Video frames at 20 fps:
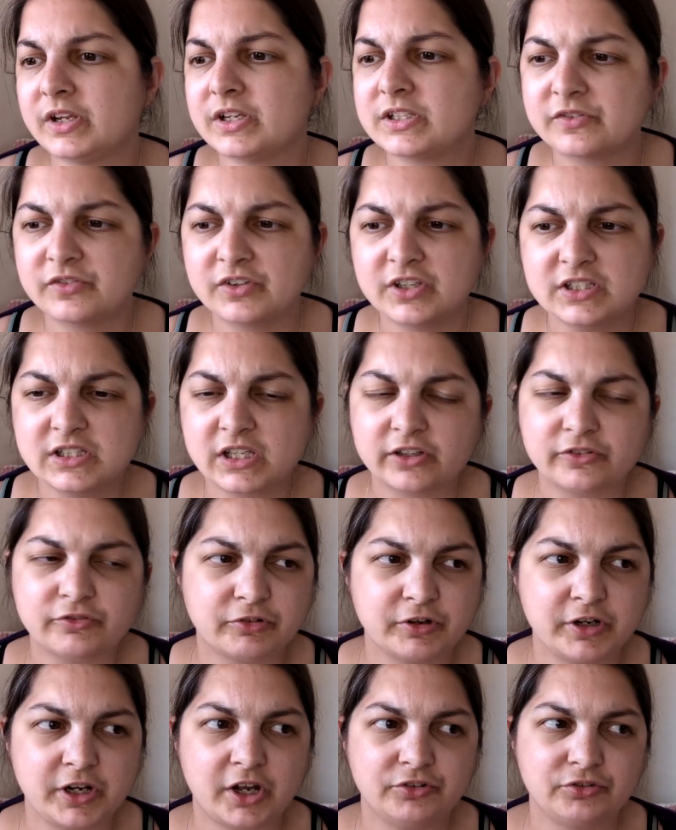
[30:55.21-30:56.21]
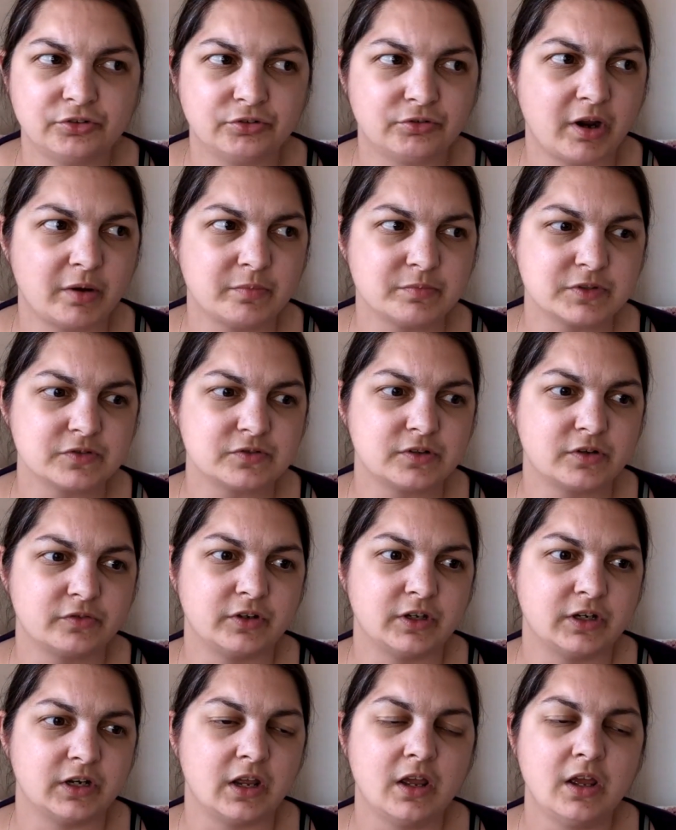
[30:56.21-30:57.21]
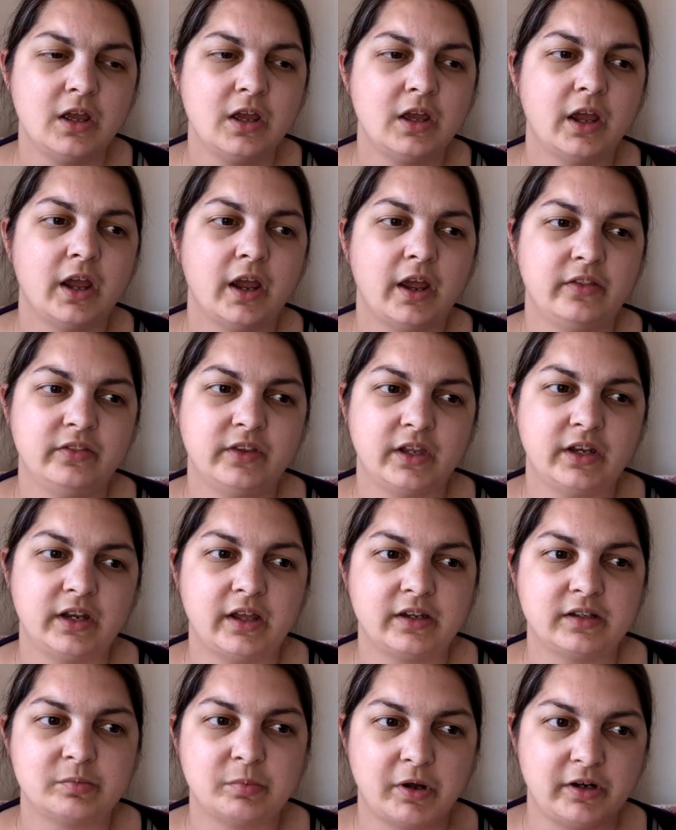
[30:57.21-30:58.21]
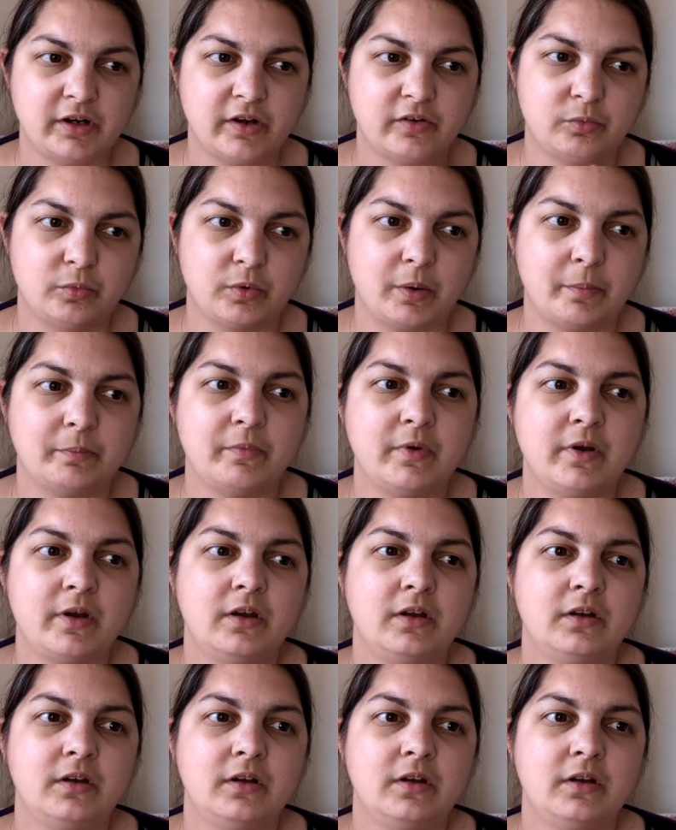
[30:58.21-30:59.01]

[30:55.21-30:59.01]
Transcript: So I think it's like 300 grams of stuffing, and then had to buy another one.